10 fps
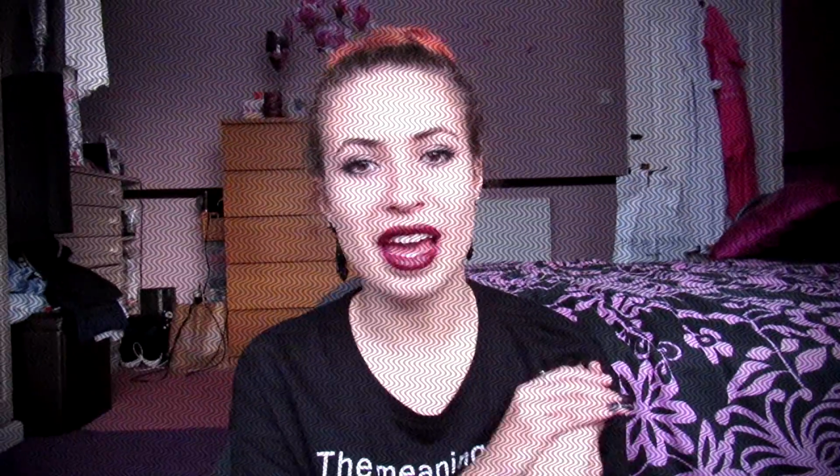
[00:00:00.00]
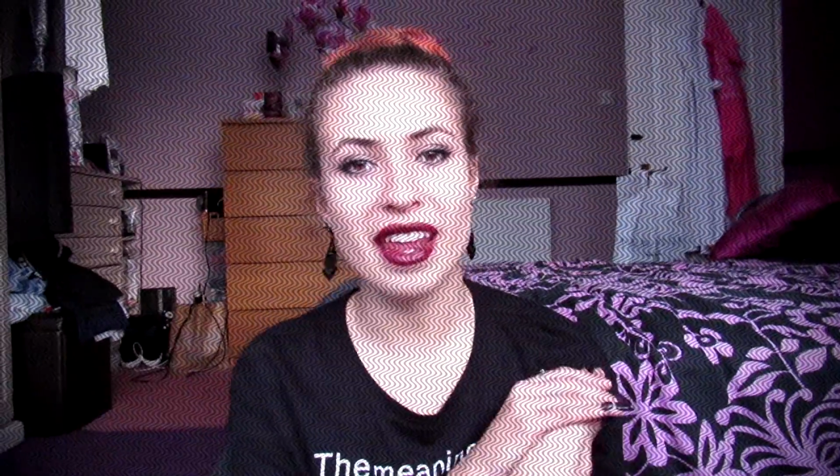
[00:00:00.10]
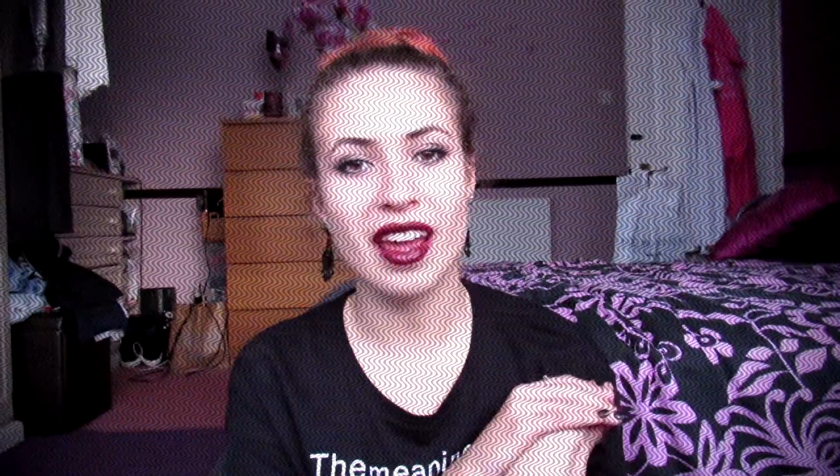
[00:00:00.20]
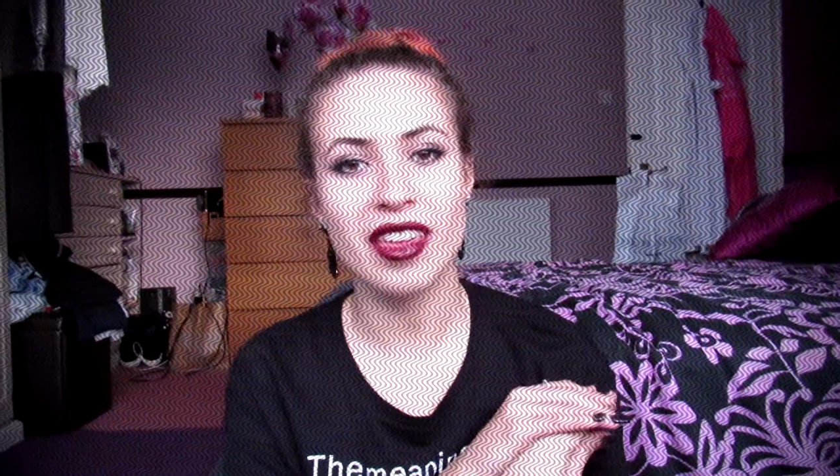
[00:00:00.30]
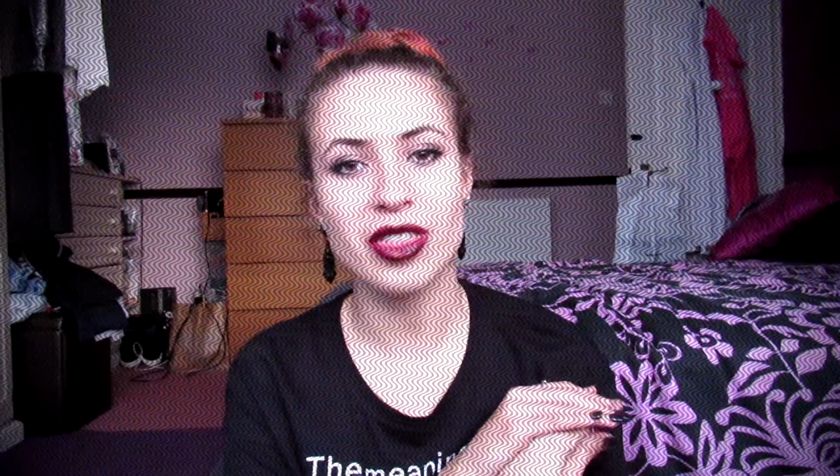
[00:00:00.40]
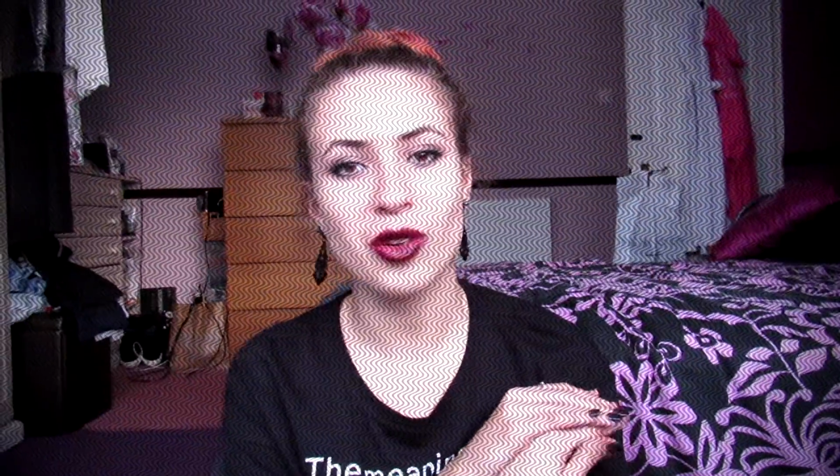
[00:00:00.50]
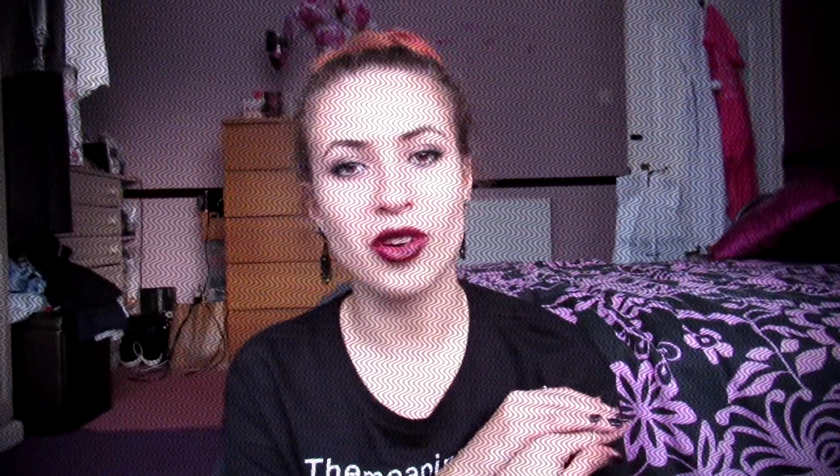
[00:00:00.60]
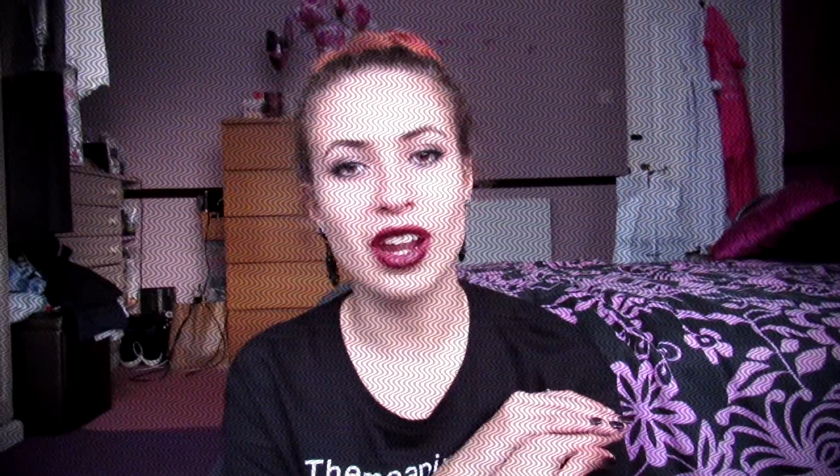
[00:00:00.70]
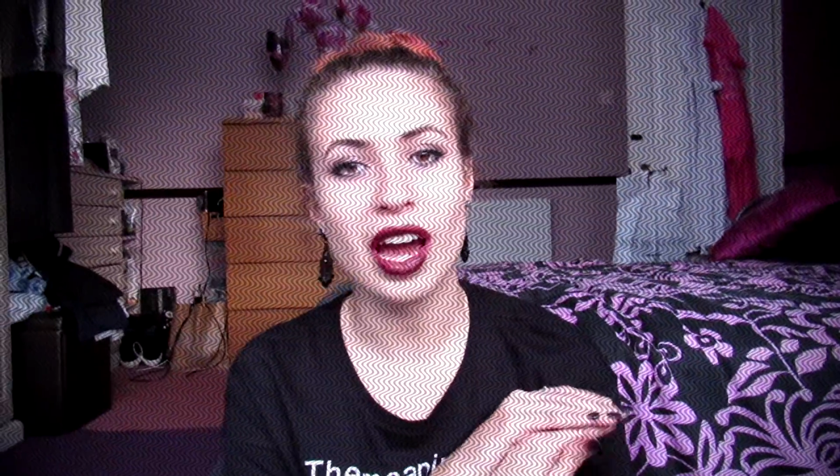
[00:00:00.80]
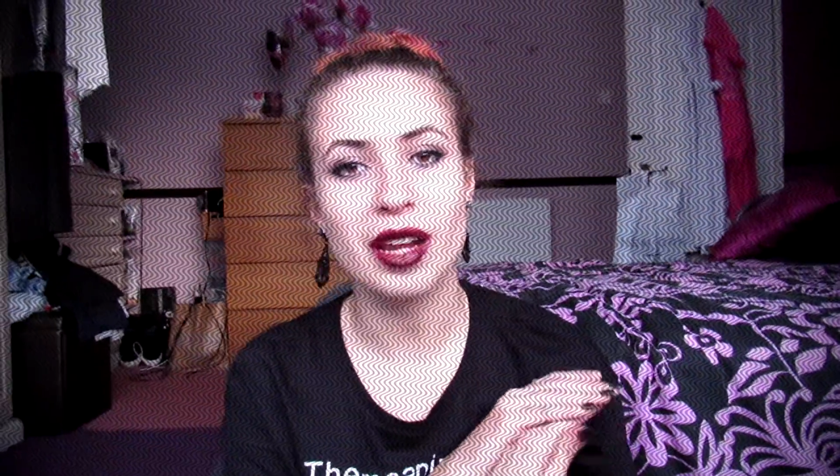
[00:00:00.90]
and I
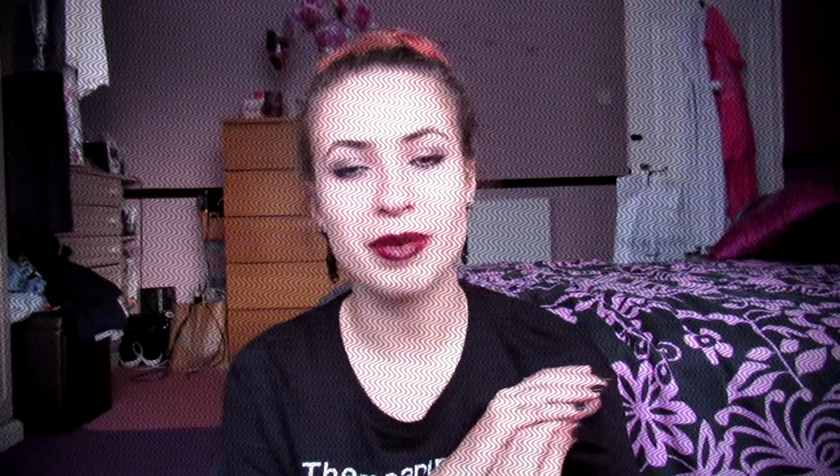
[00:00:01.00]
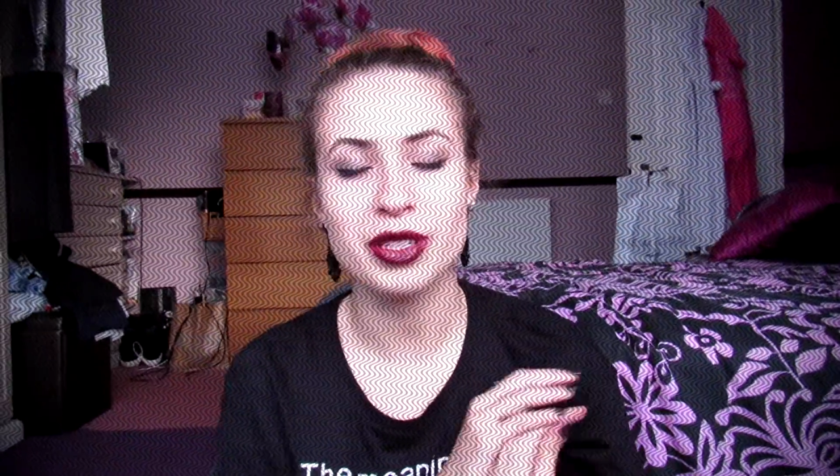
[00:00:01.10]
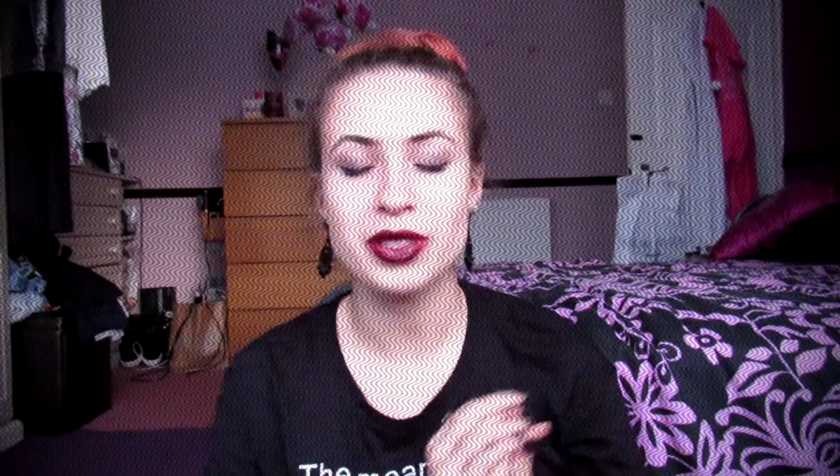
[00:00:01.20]
thought I'd be